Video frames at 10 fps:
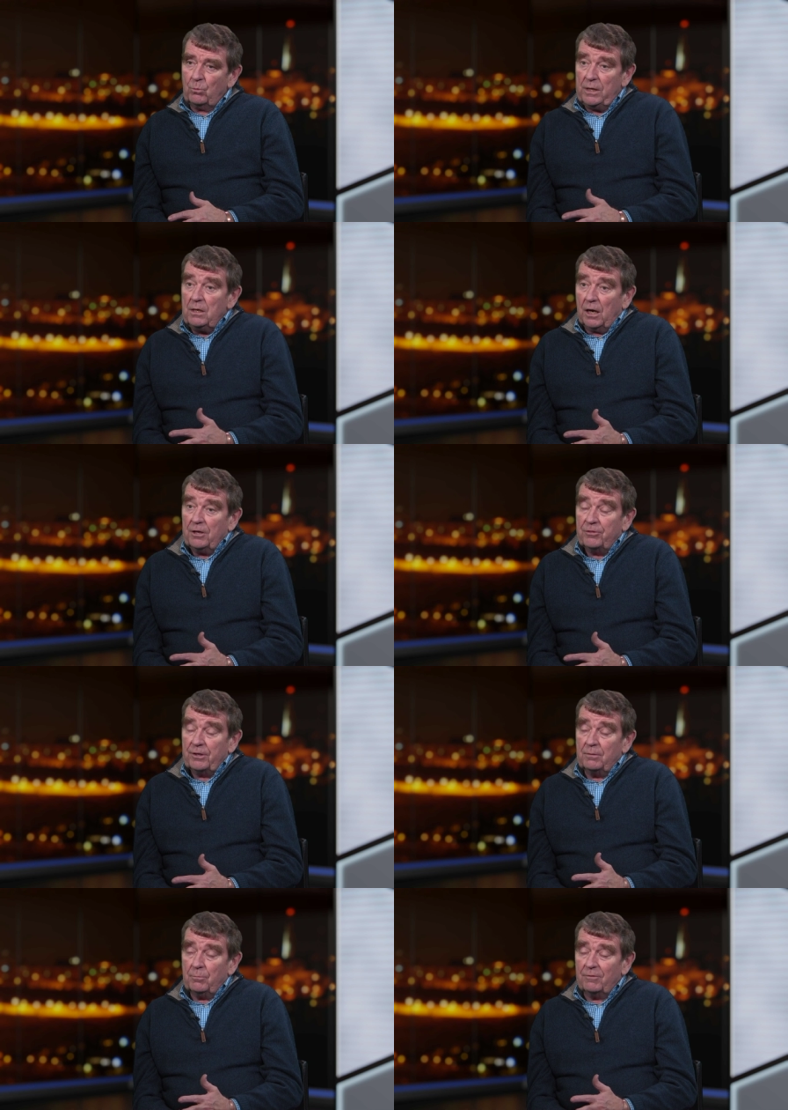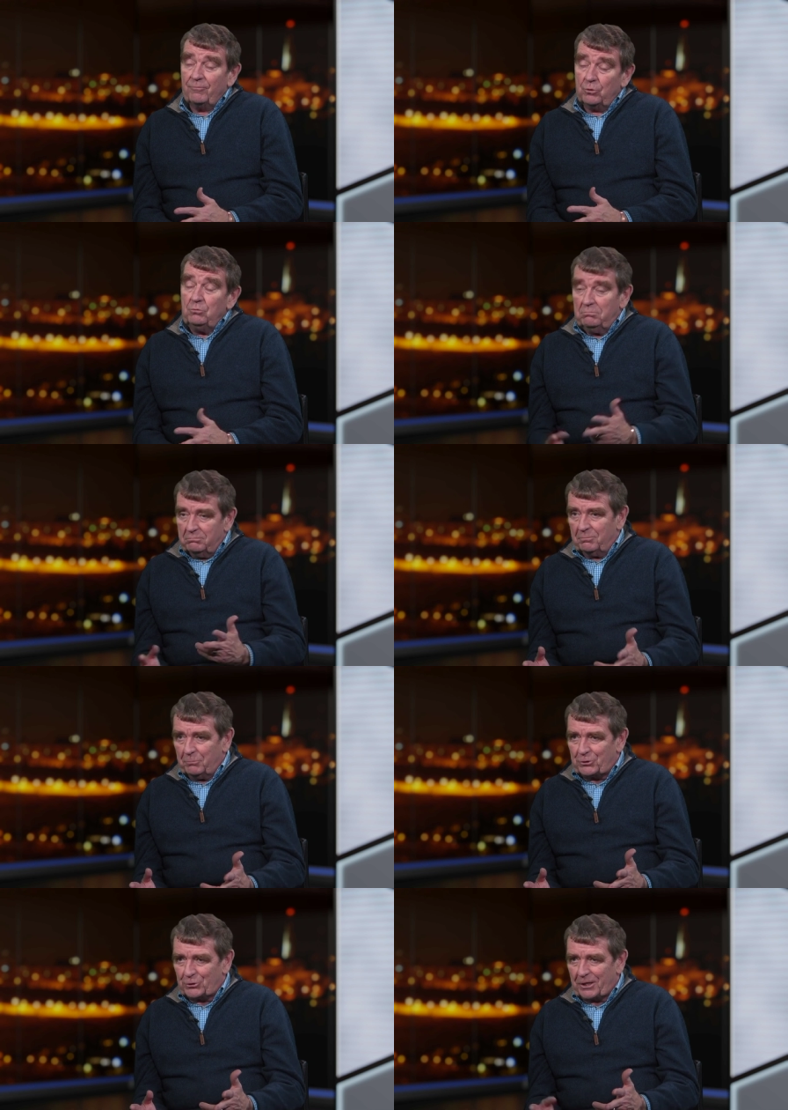we, I think, in my view,
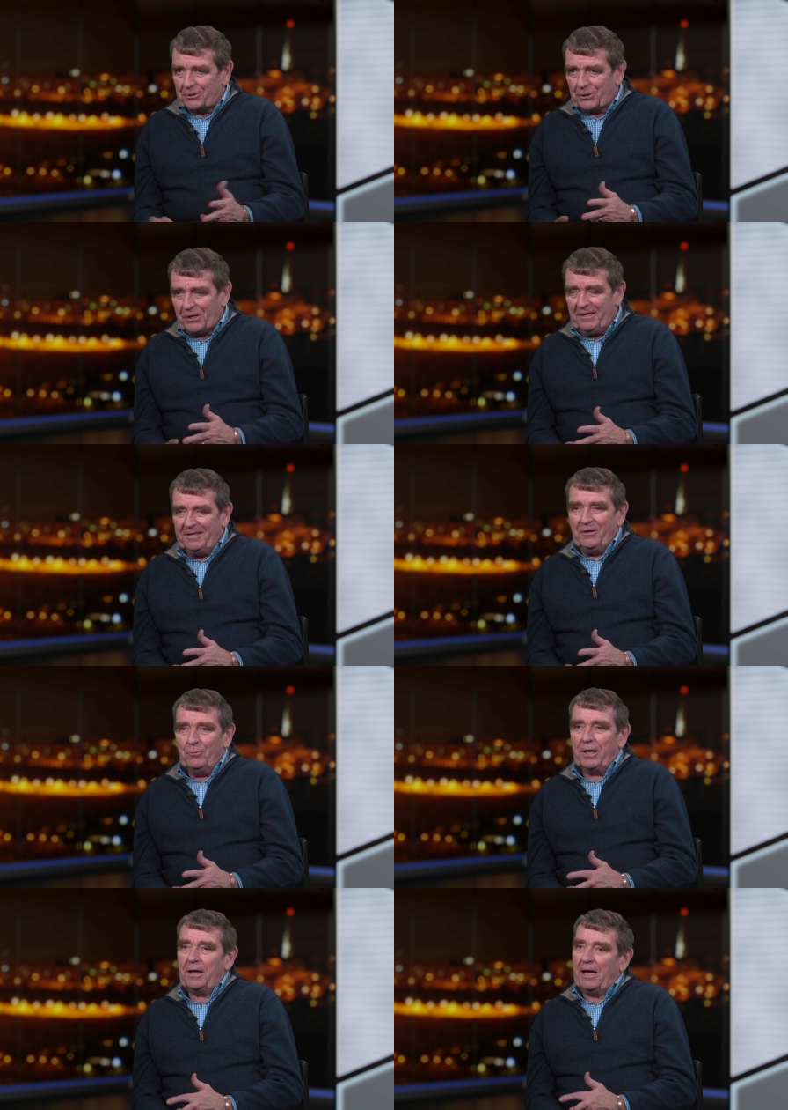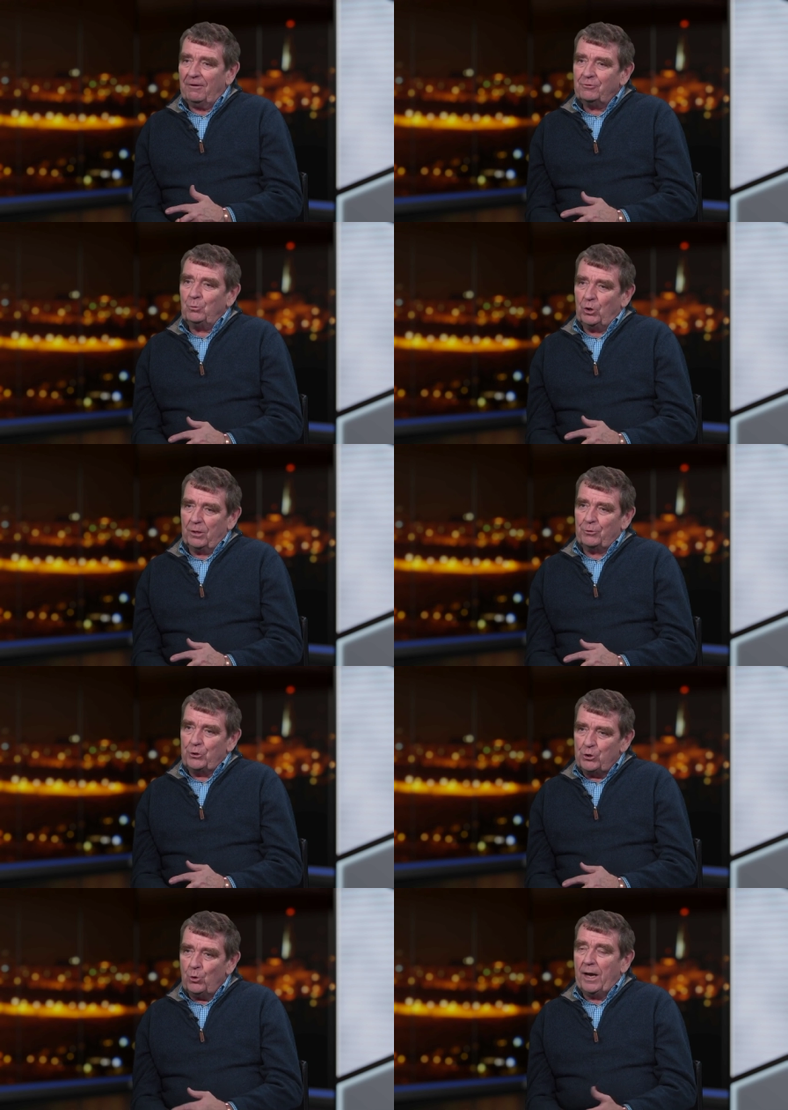Mr. Secretary, we're going to have to work with
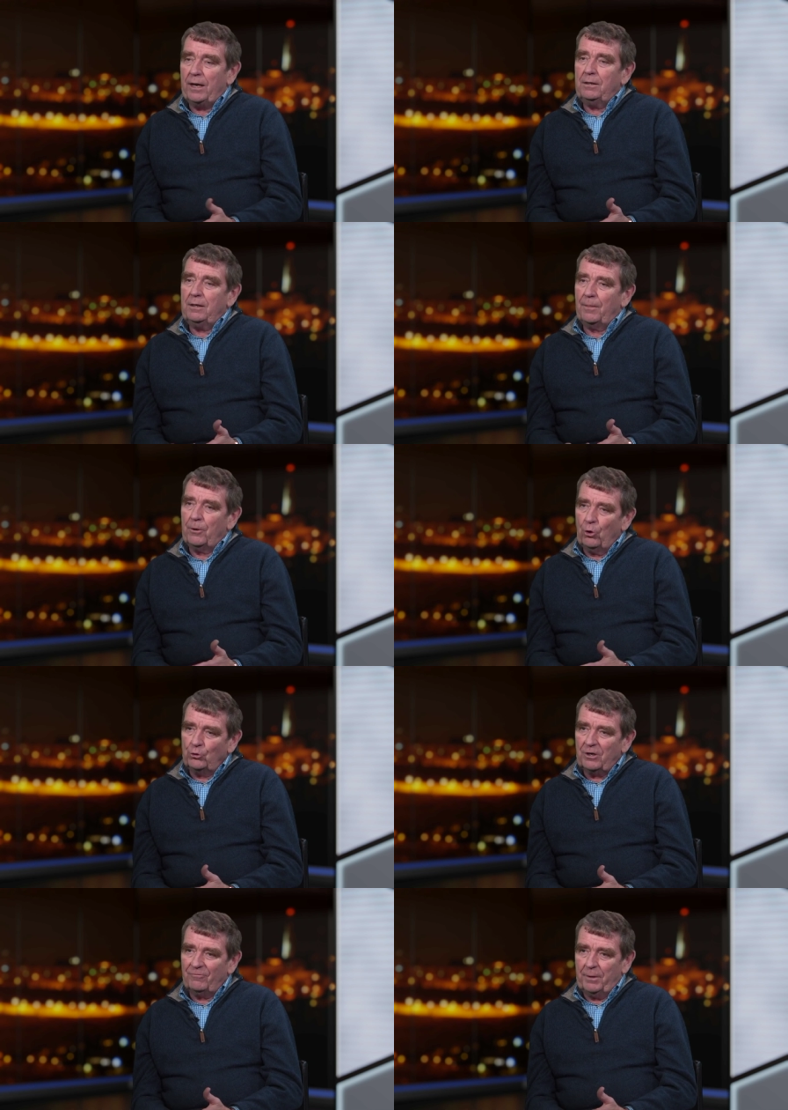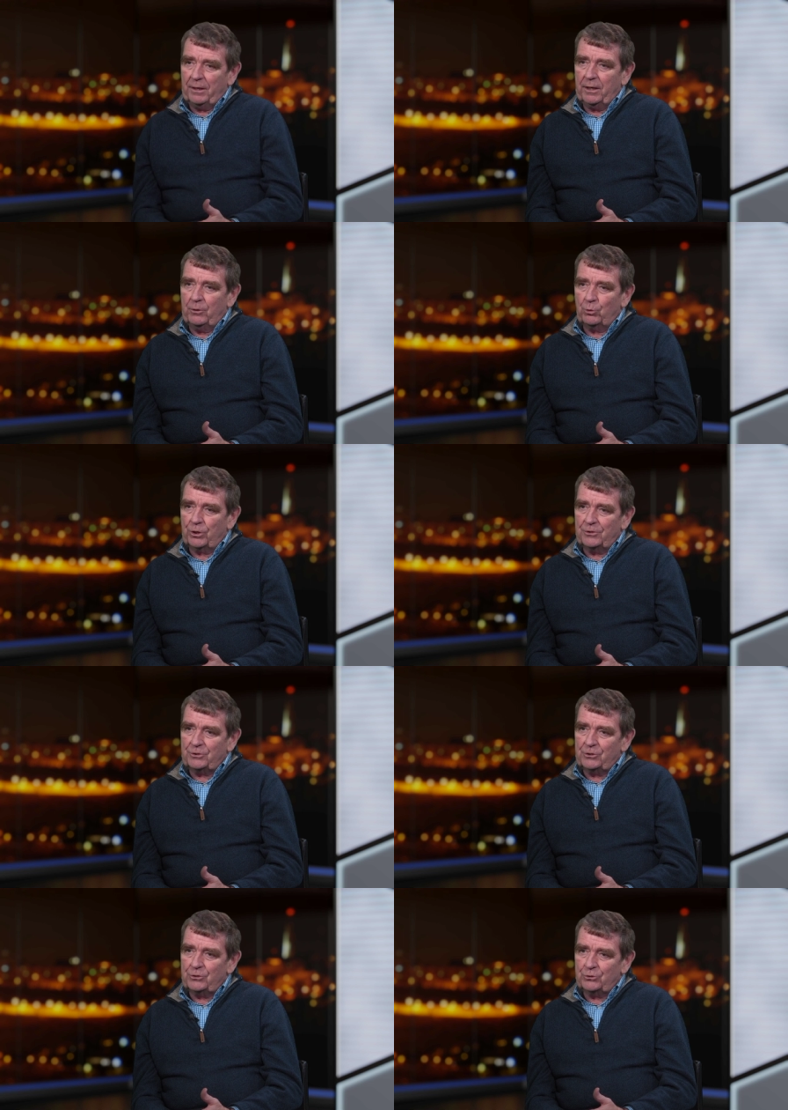the UN and the non-governmental aid
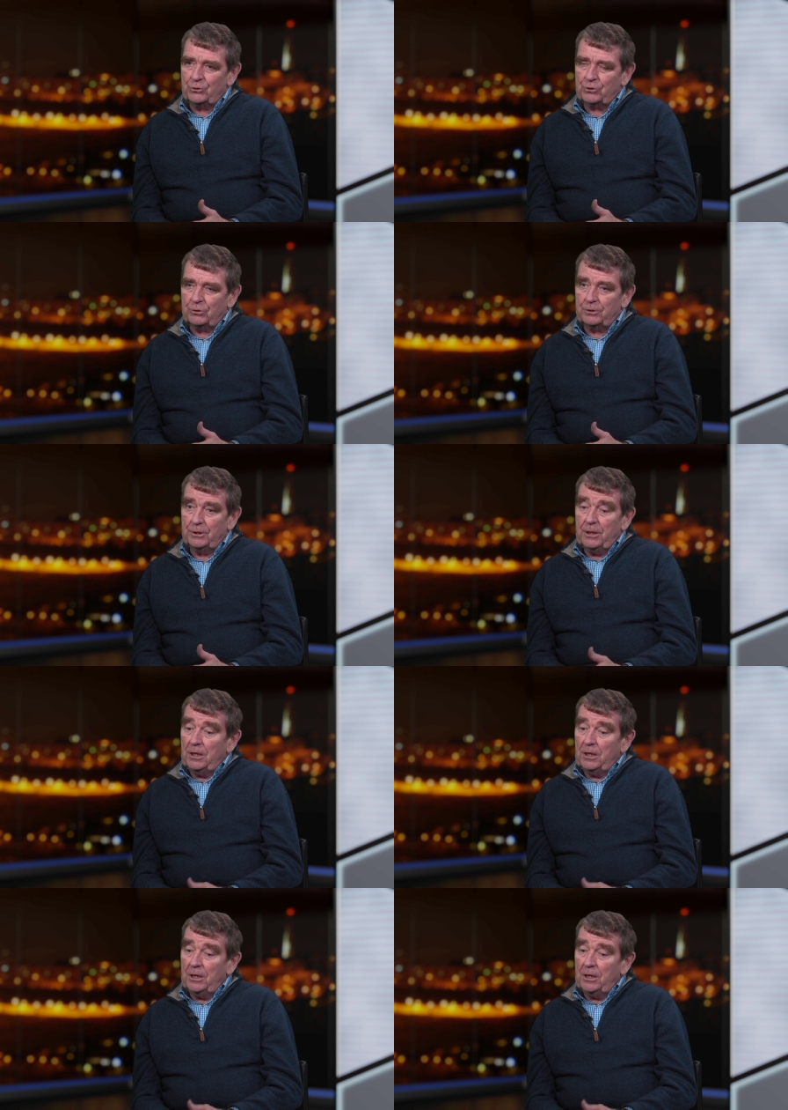organizations and so on.